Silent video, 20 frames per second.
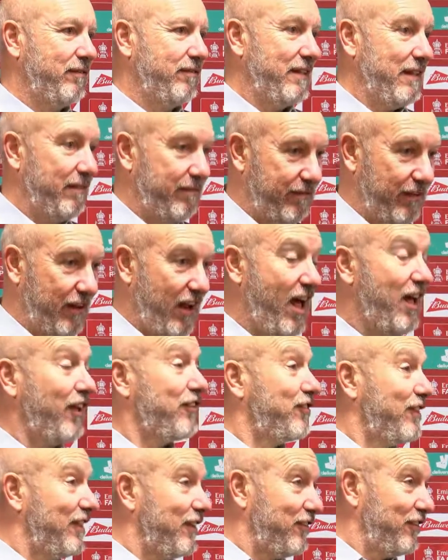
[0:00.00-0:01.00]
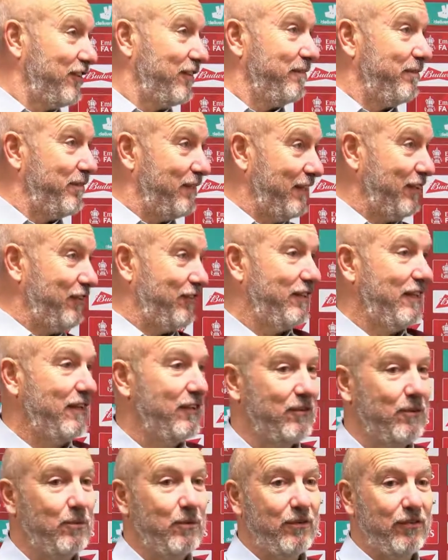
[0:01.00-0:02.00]
for last season and for this
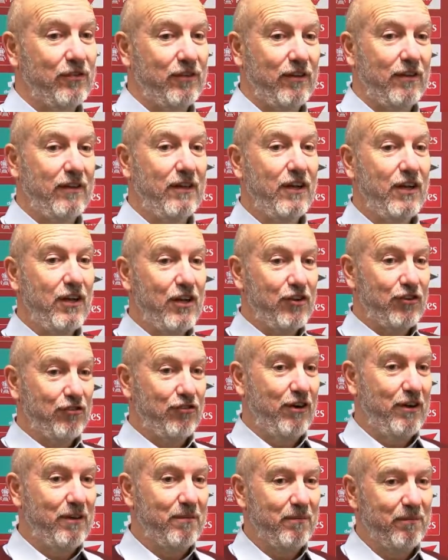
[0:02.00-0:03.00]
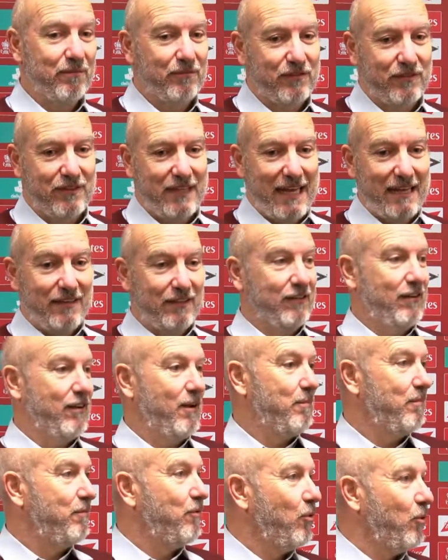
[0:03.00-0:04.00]
season was to try and take the club
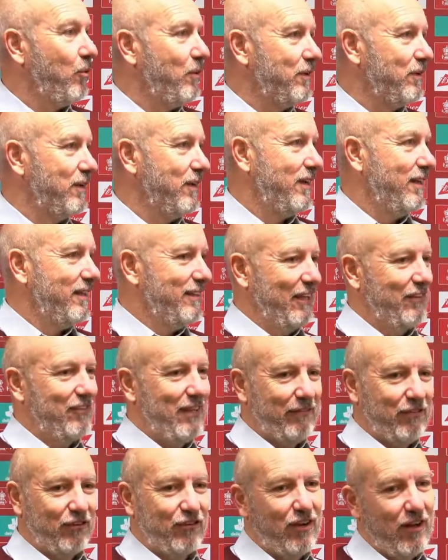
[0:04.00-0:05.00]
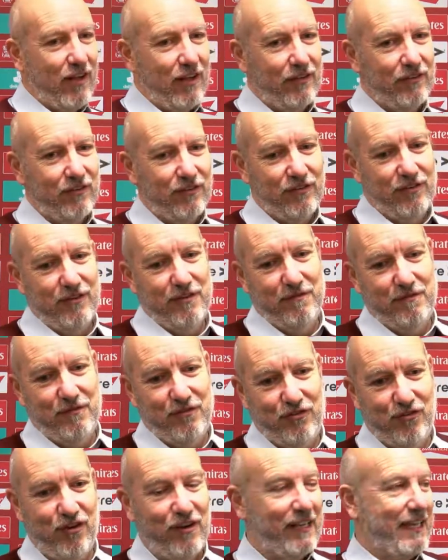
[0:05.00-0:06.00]
forward. Let's have a chance of
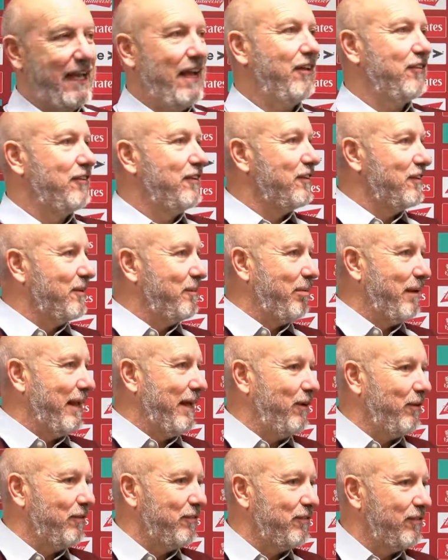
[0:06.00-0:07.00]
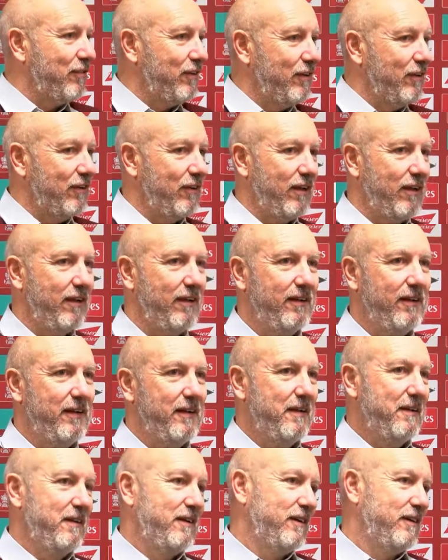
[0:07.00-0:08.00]
trying to get us into the playoffs,
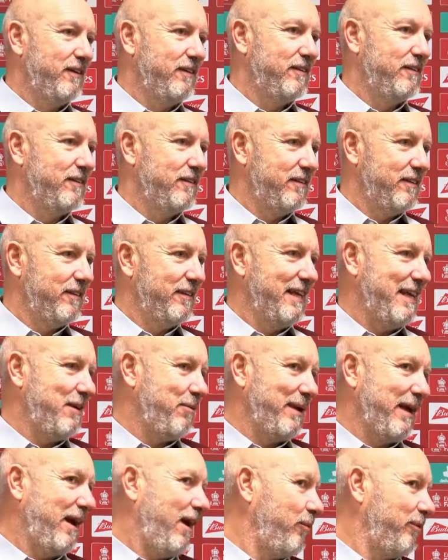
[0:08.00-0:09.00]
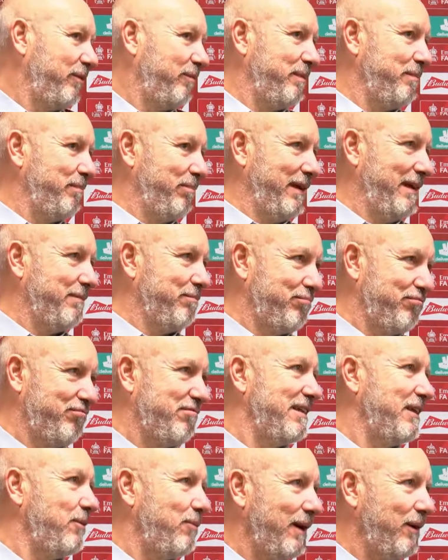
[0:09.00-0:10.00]
and here we are. We've been playing
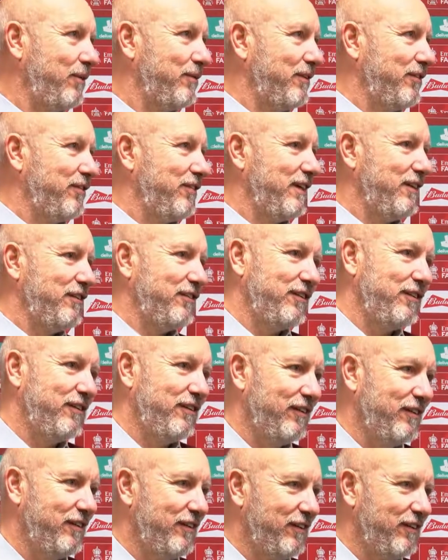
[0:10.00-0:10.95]
pretty well this season, and